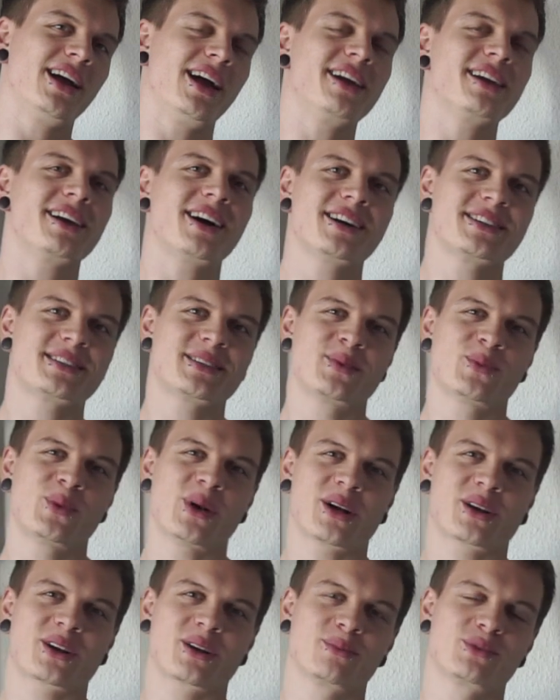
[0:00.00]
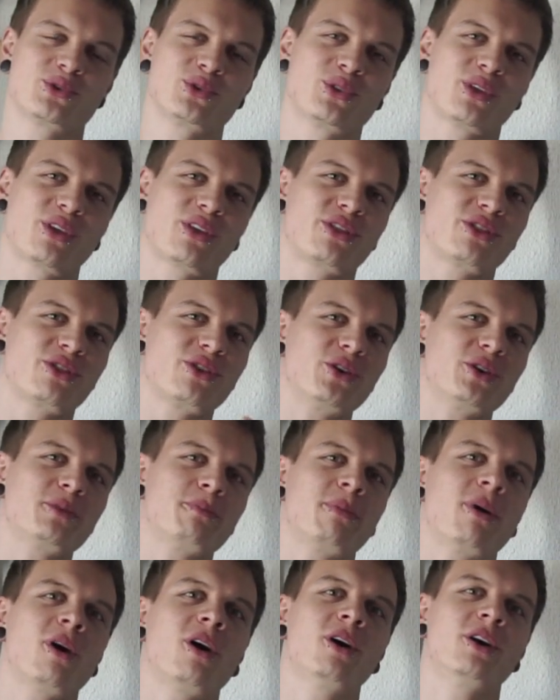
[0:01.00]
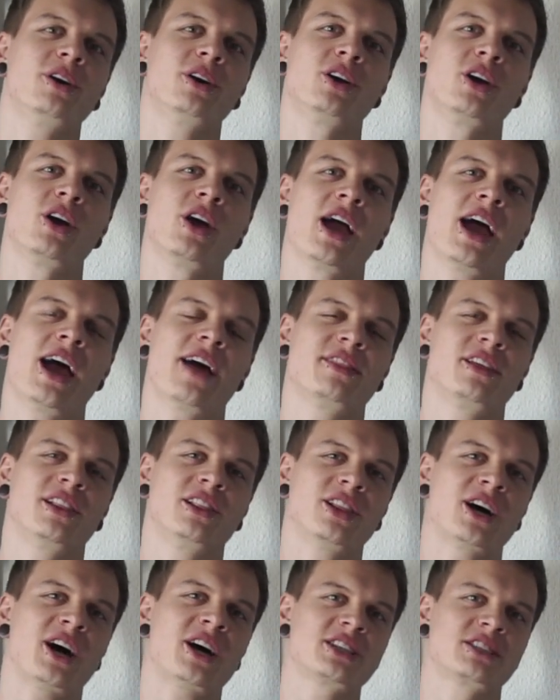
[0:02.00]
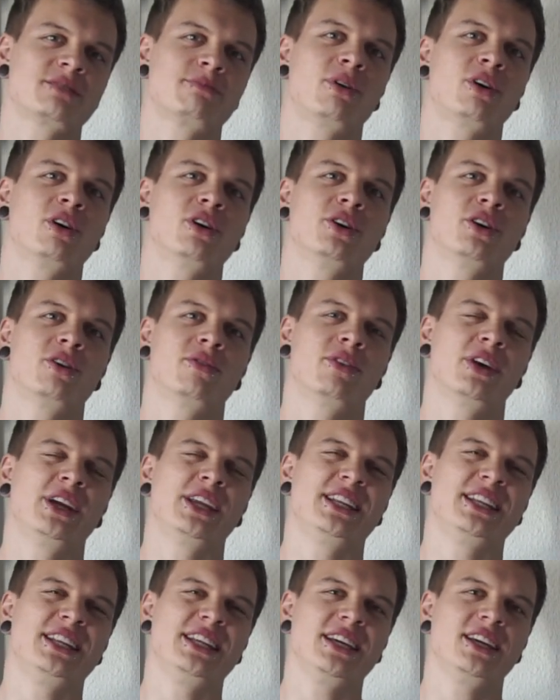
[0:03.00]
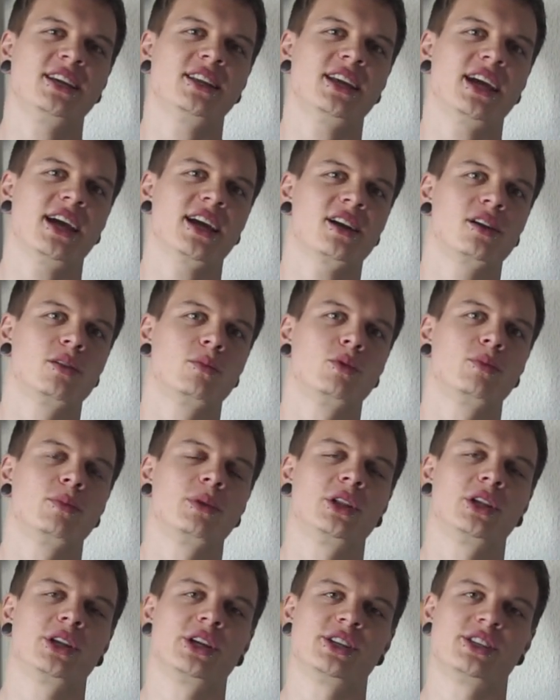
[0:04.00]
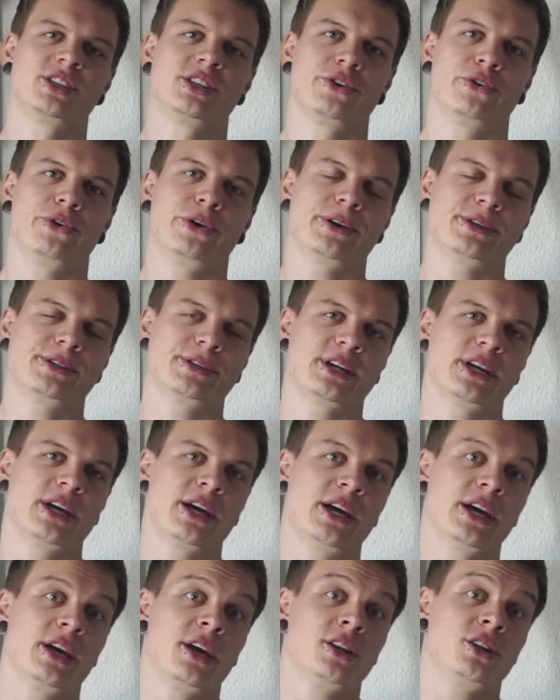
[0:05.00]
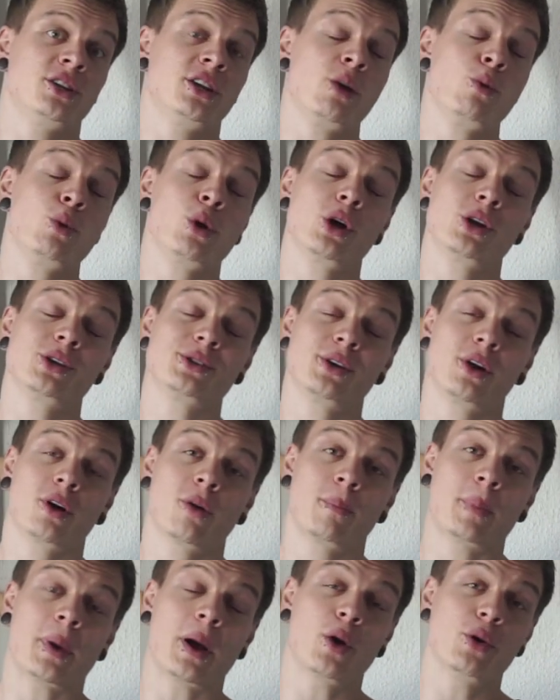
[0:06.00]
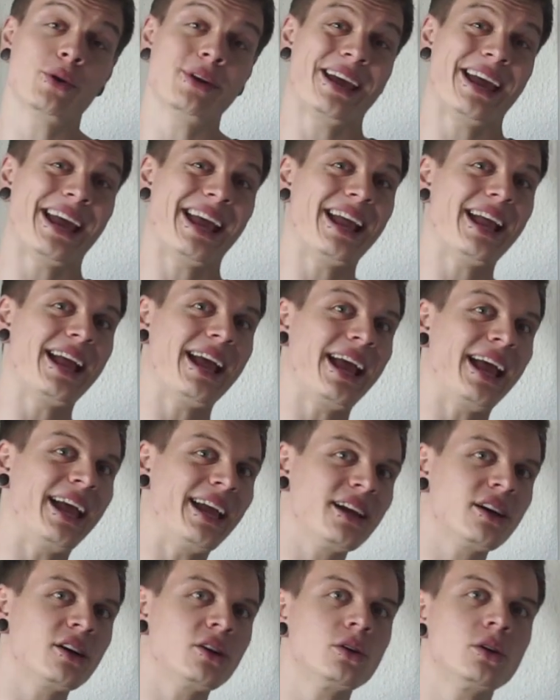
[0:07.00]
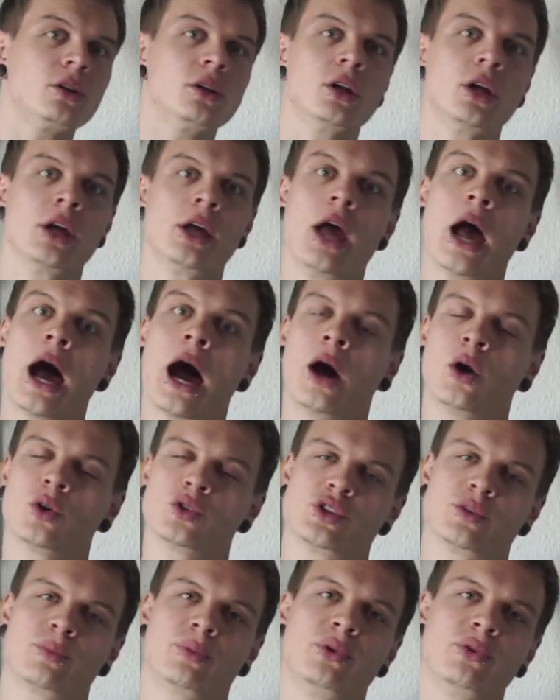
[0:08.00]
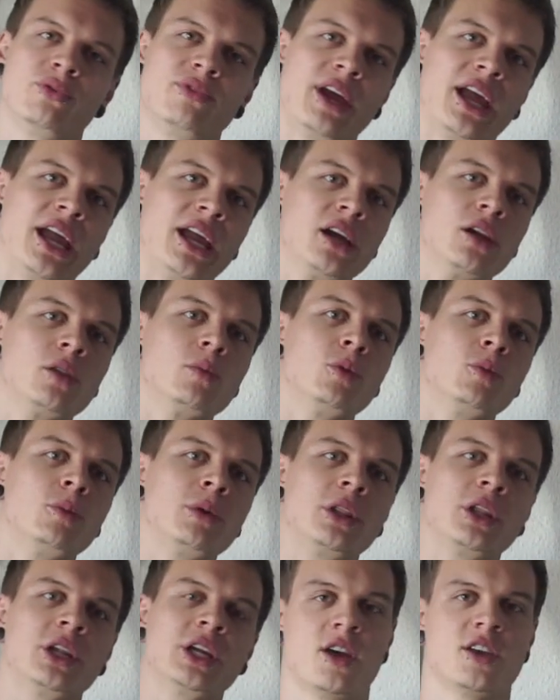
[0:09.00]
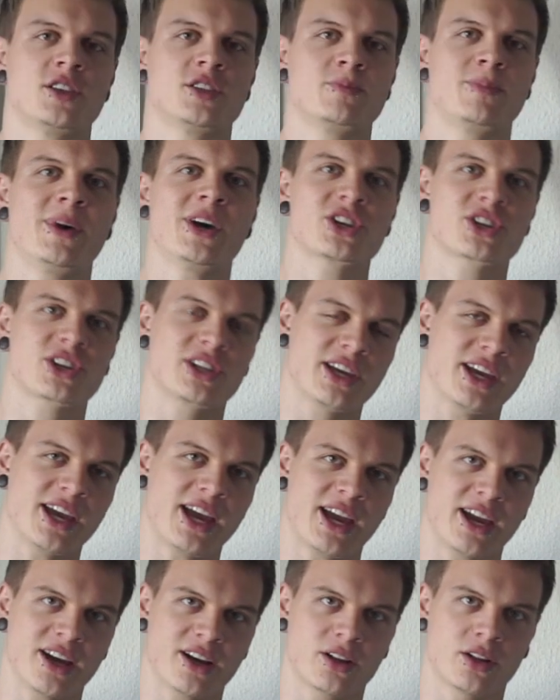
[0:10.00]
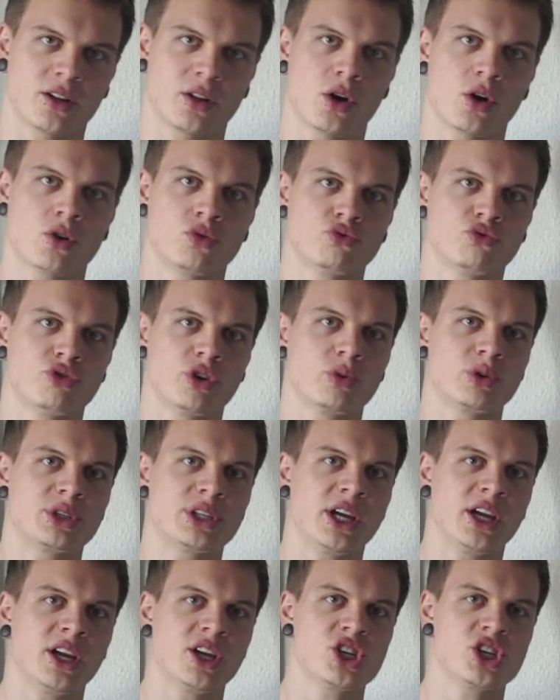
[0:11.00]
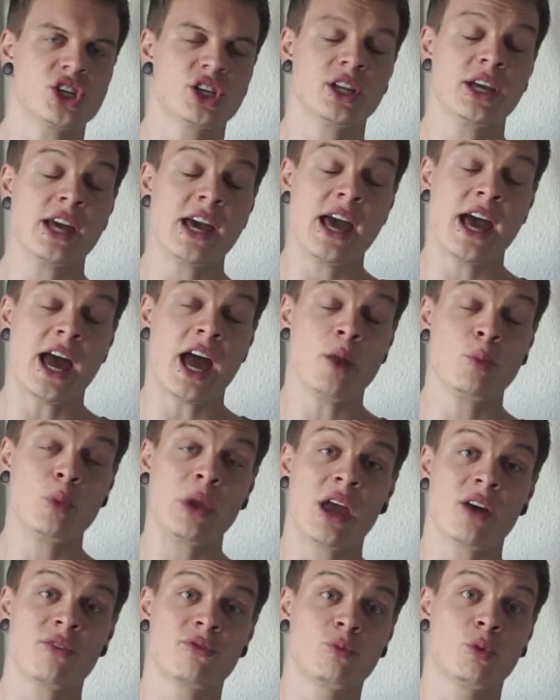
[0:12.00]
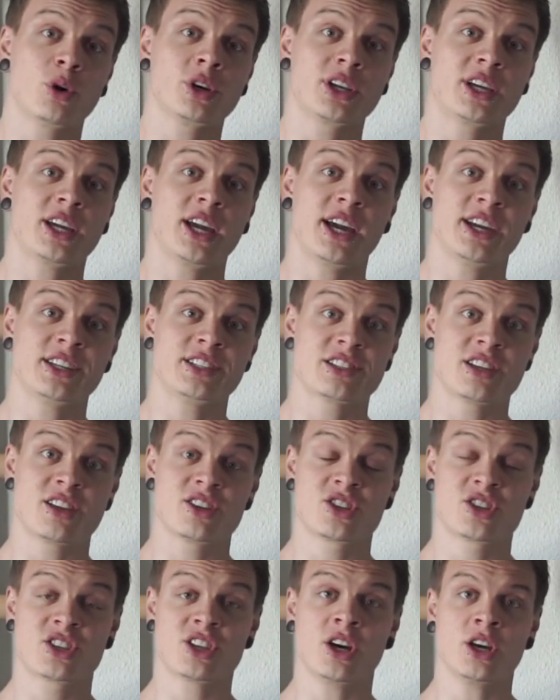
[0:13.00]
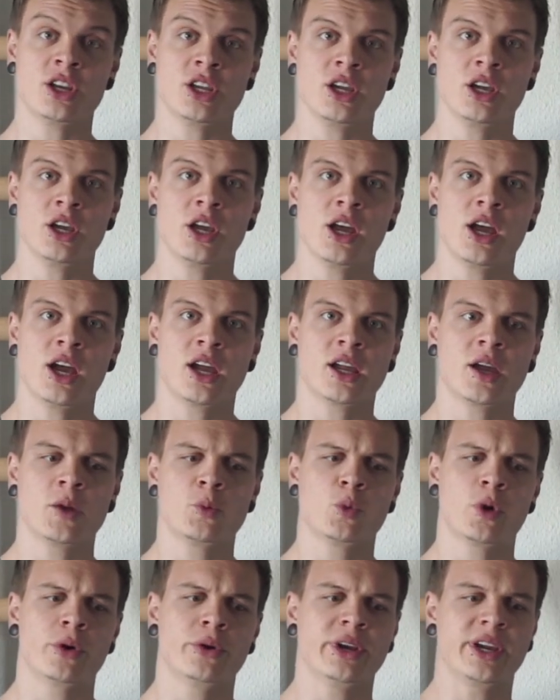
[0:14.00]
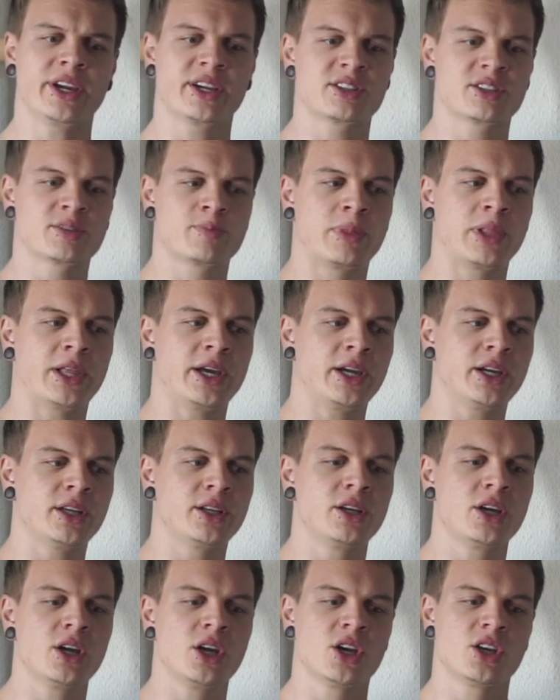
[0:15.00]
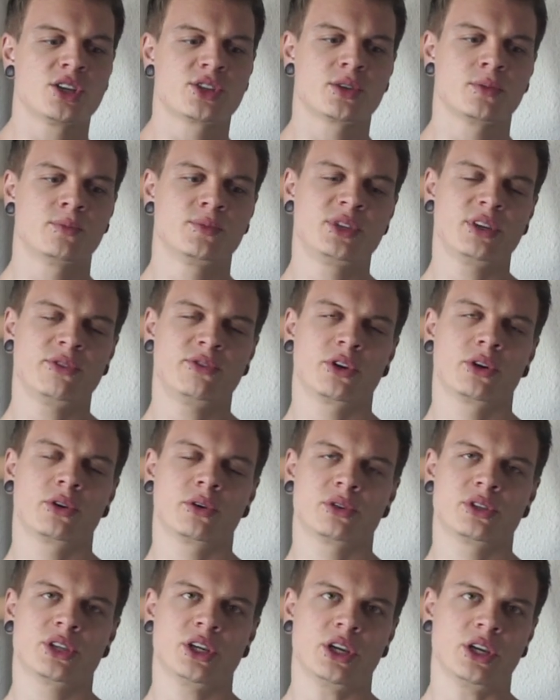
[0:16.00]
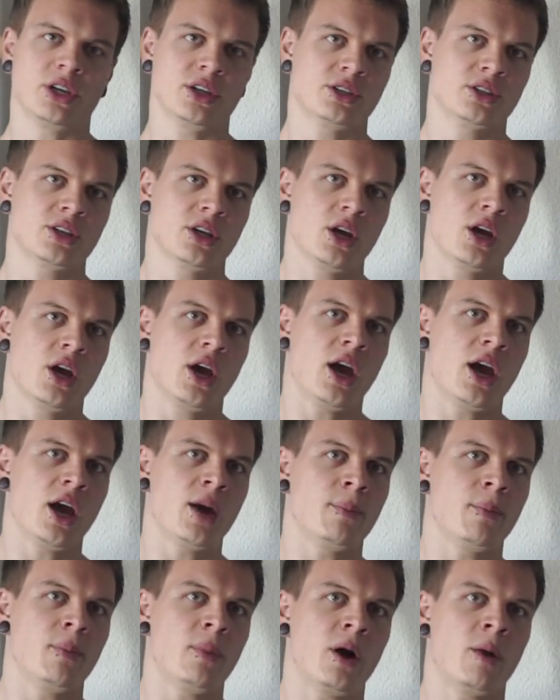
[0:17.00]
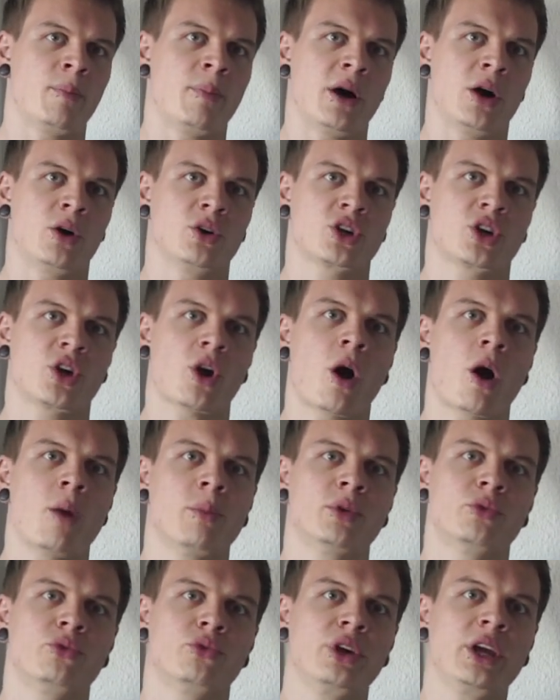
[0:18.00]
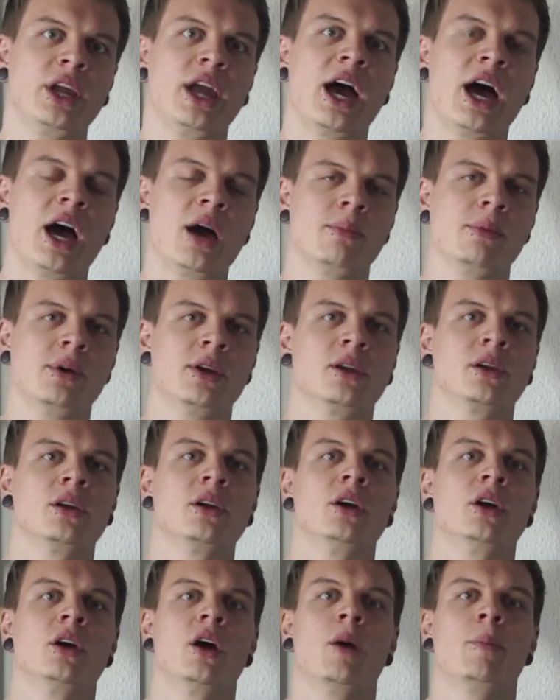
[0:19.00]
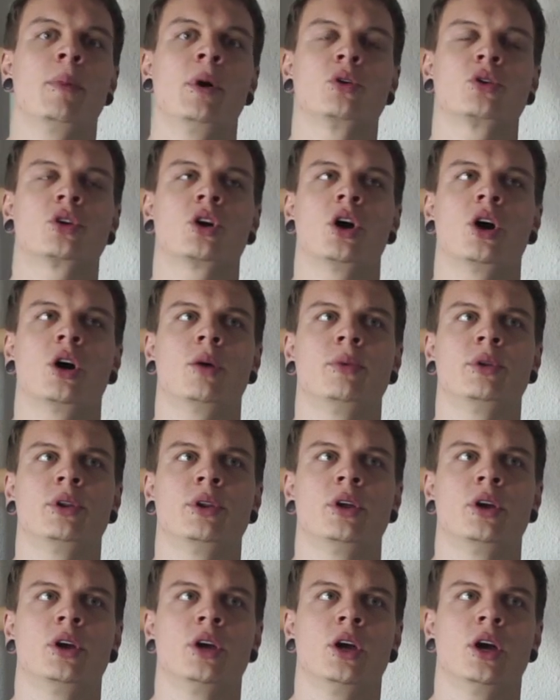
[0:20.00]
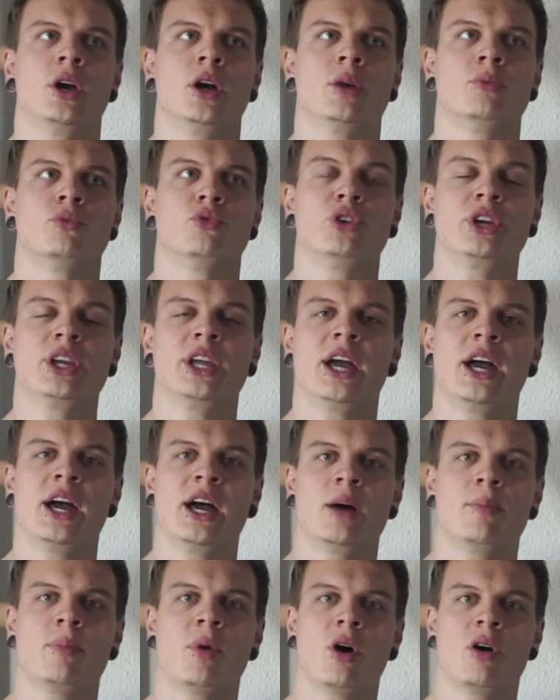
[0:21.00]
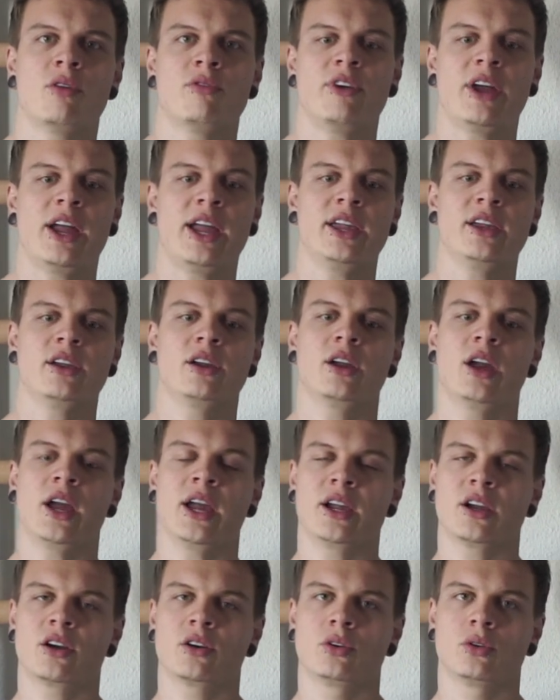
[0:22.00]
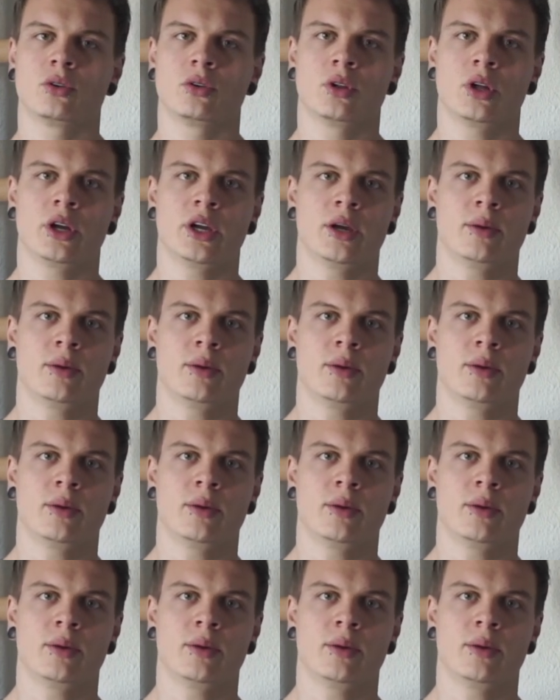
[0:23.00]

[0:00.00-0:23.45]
Hey guys, and welcome to the third part and the last part of our knee and ankle mobility series. Today we're going to talk about ankle, how to improve ankle mobility, especially ankle rotation. And we have one case study, again, where we explain some difficulties about common rehabbing, about common rehab of ankle